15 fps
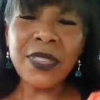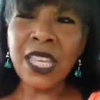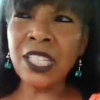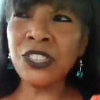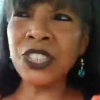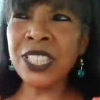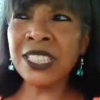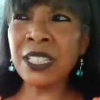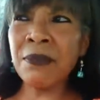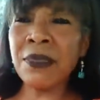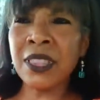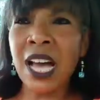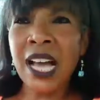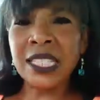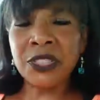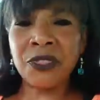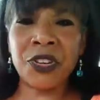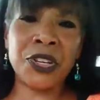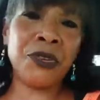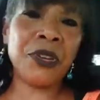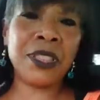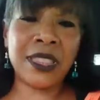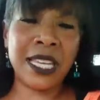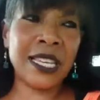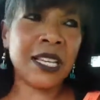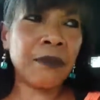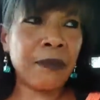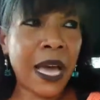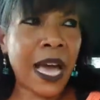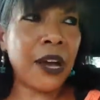just some thoughts for you to think
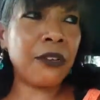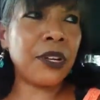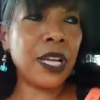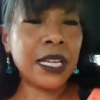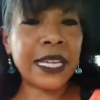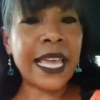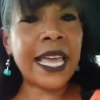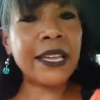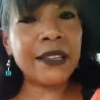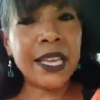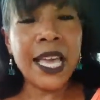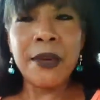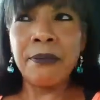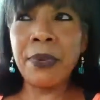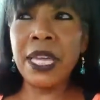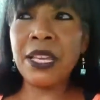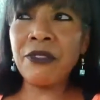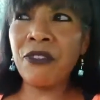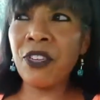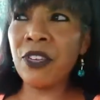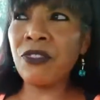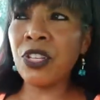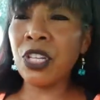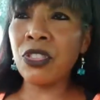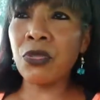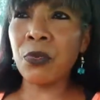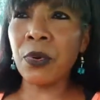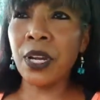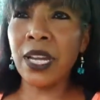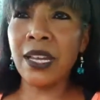about, okay? Being
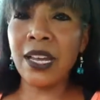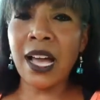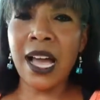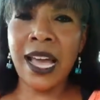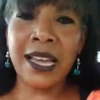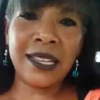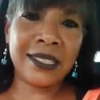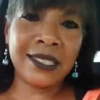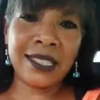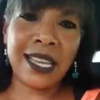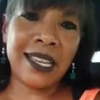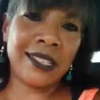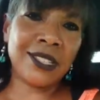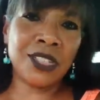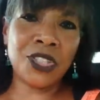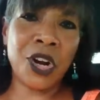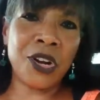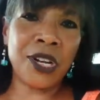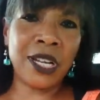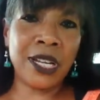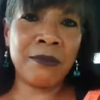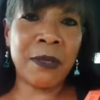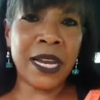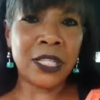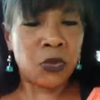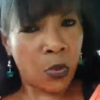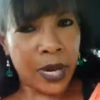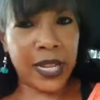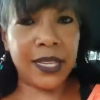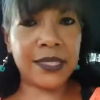53, I say started in my
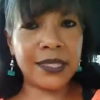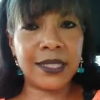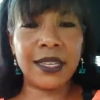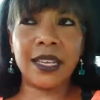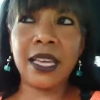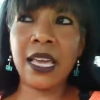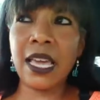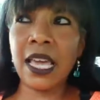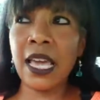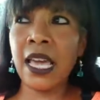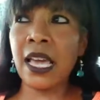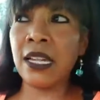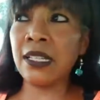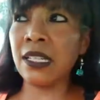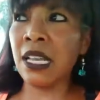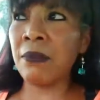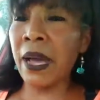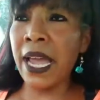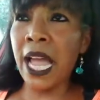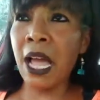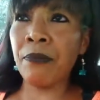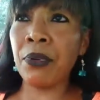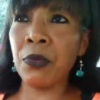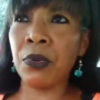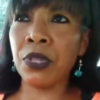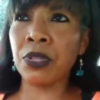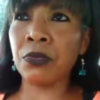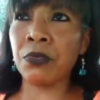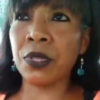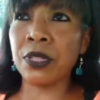20s. And am I happy
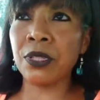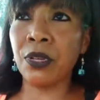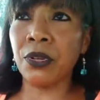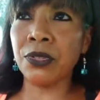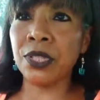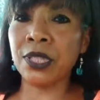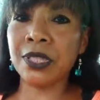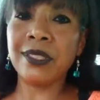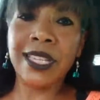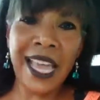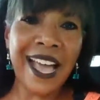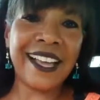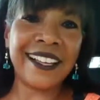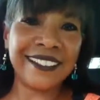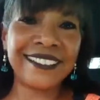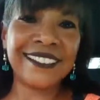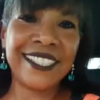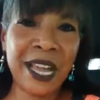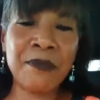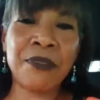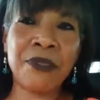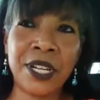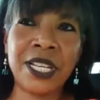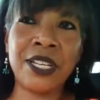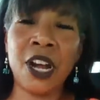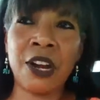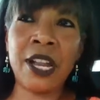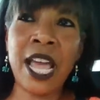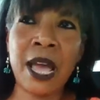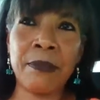with the results? Yeah, I'm pretty
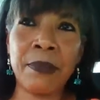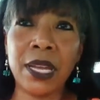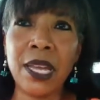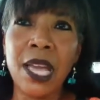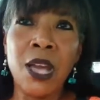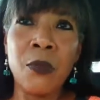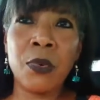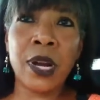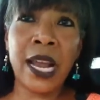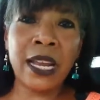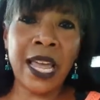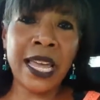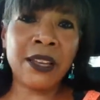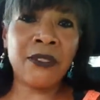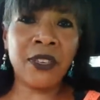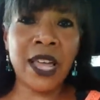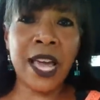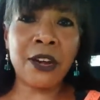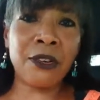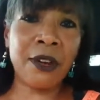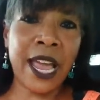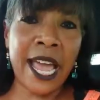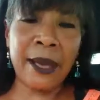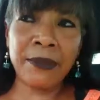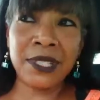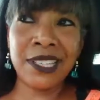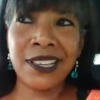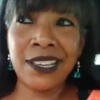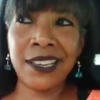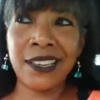darn happy. Would I like flatter
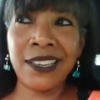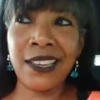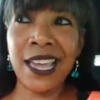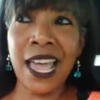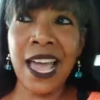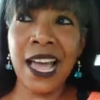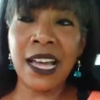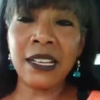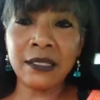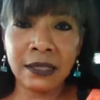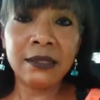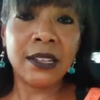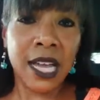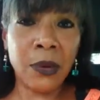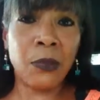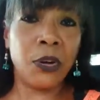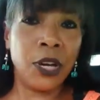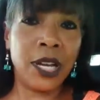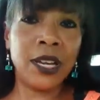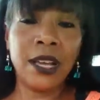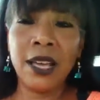abs? Yeah, I would.